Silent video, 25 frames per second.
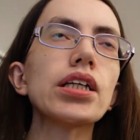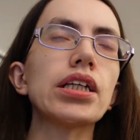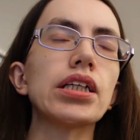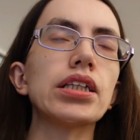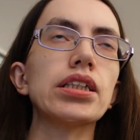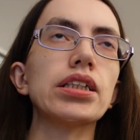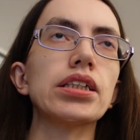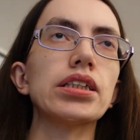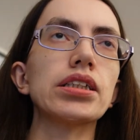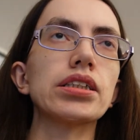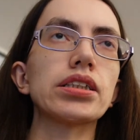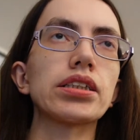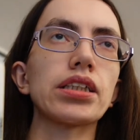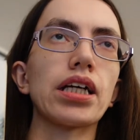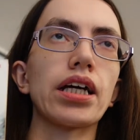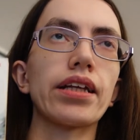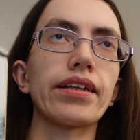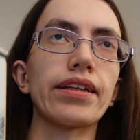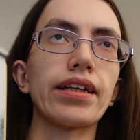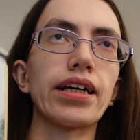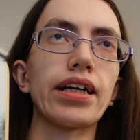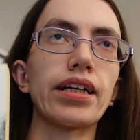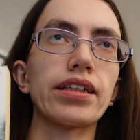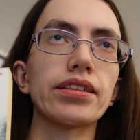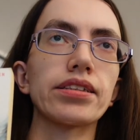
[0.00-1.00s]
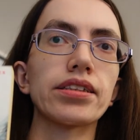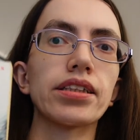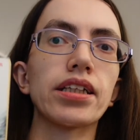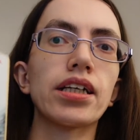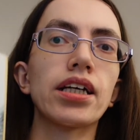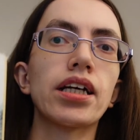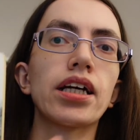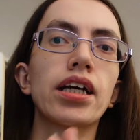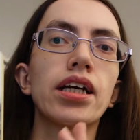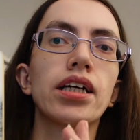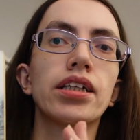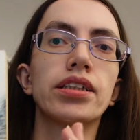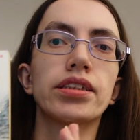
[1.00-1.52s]
is that
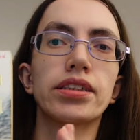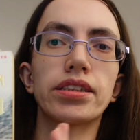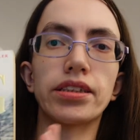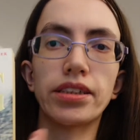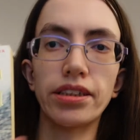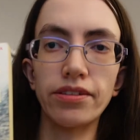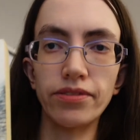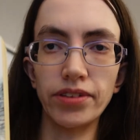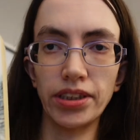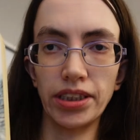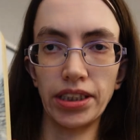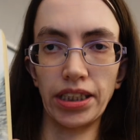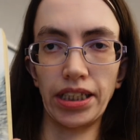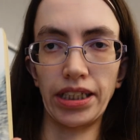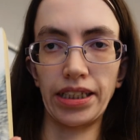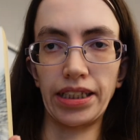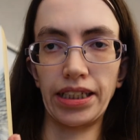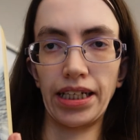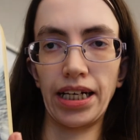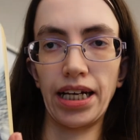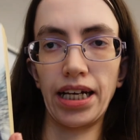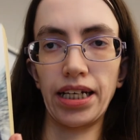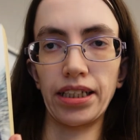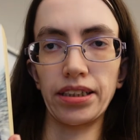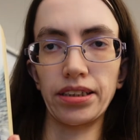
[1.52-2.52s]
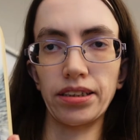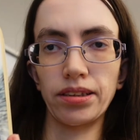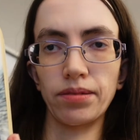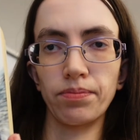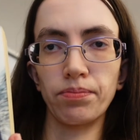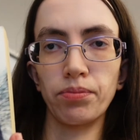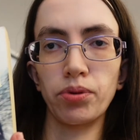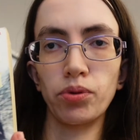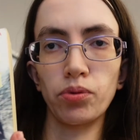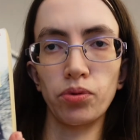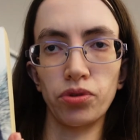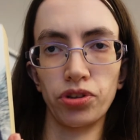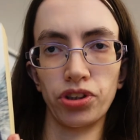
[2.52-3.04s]
Stephen King has
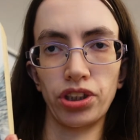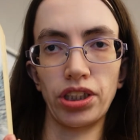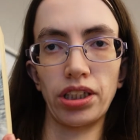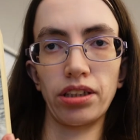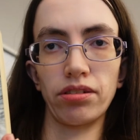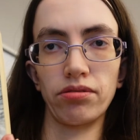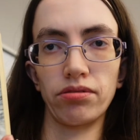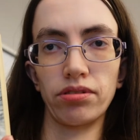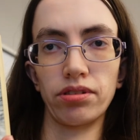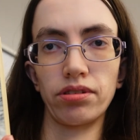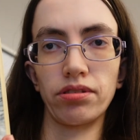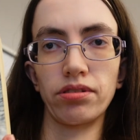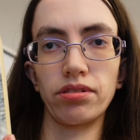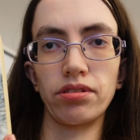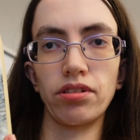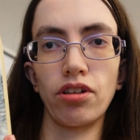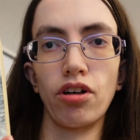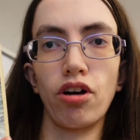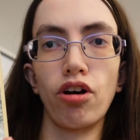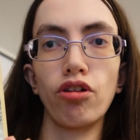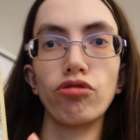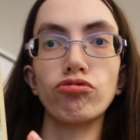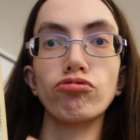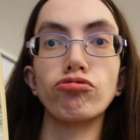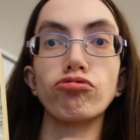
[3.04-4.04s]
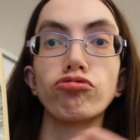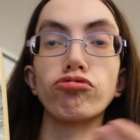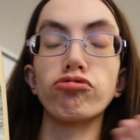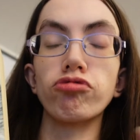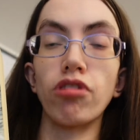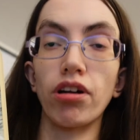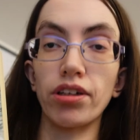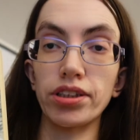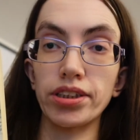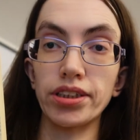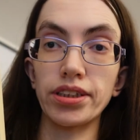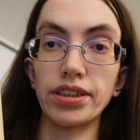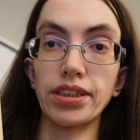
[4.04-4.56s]
Paul Sheldon
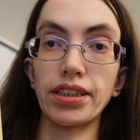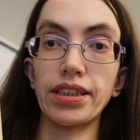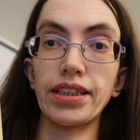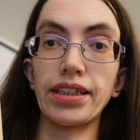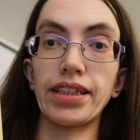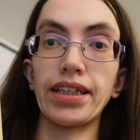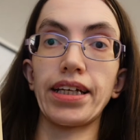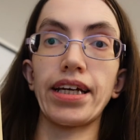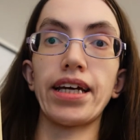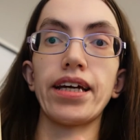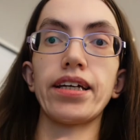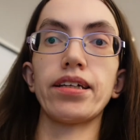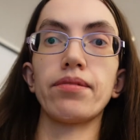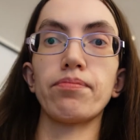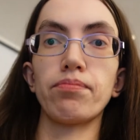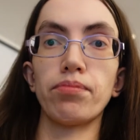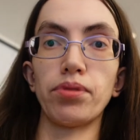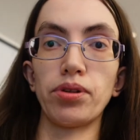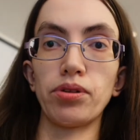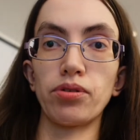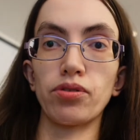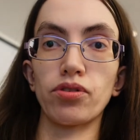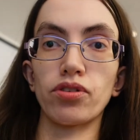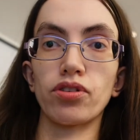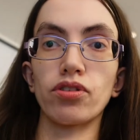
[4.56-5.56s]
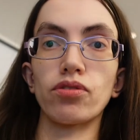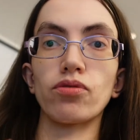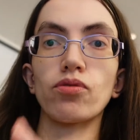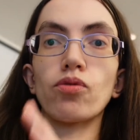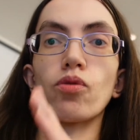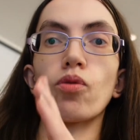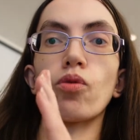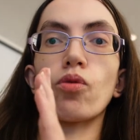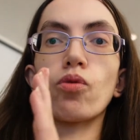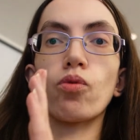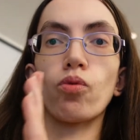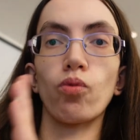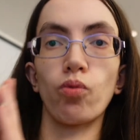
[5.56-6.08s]
writing a book
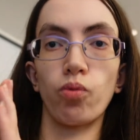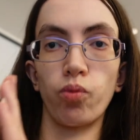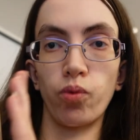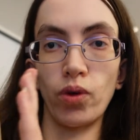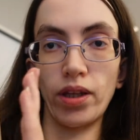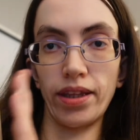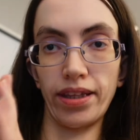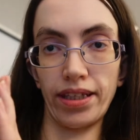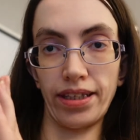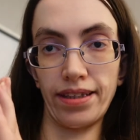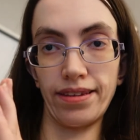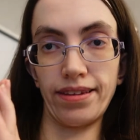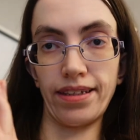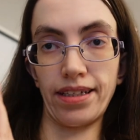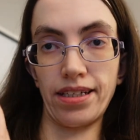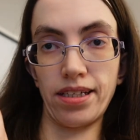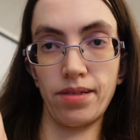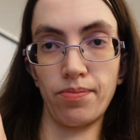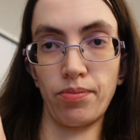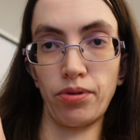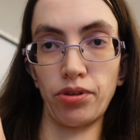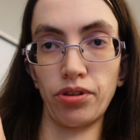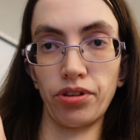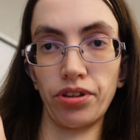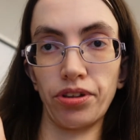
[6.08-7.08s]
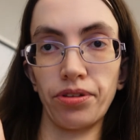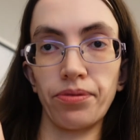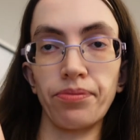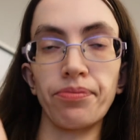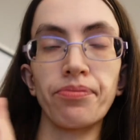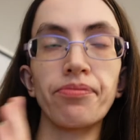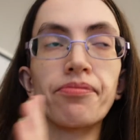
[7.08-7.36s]
within this book.